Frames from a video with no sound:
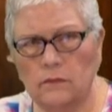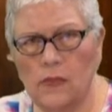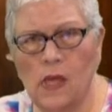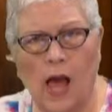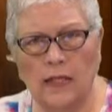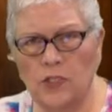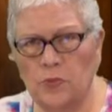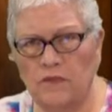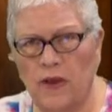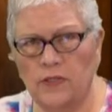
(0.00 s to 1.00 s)
college
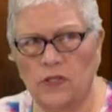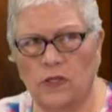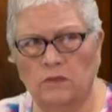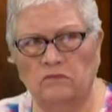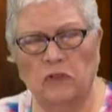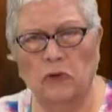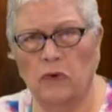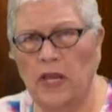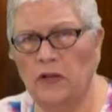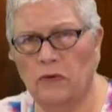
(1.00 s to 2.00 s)
professor,
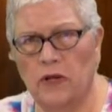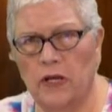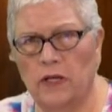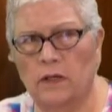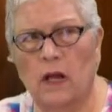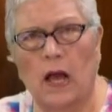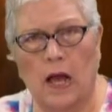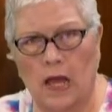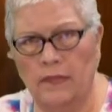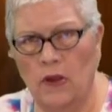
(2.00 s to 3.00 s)
great career,
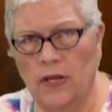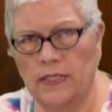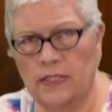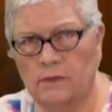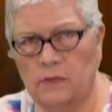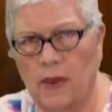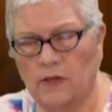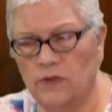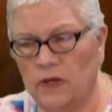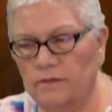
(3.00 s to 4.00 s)
on the autism
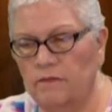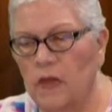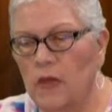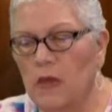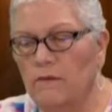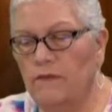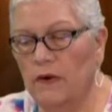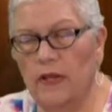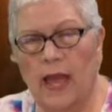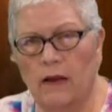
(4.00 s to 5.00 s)
spectrum,
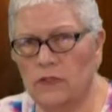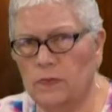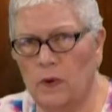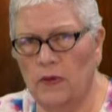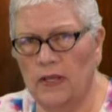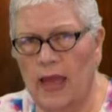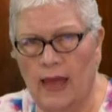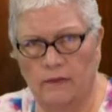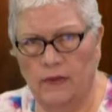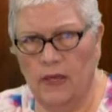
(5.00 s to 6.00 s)
very outspoken
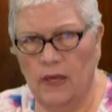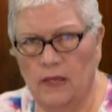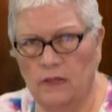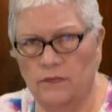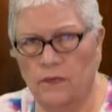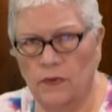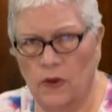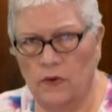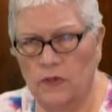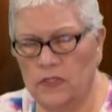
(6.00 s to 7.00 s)
advocate for
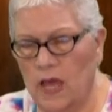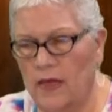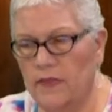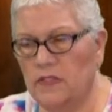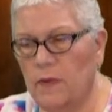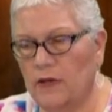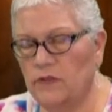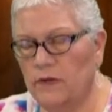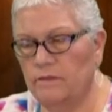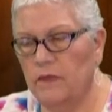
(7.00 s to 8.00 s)
those on the
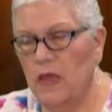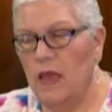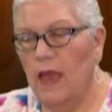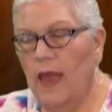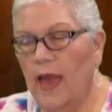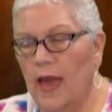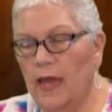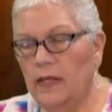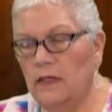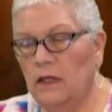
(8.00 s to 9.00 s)
spectrum.
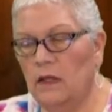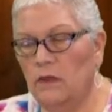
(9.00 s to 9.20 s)
And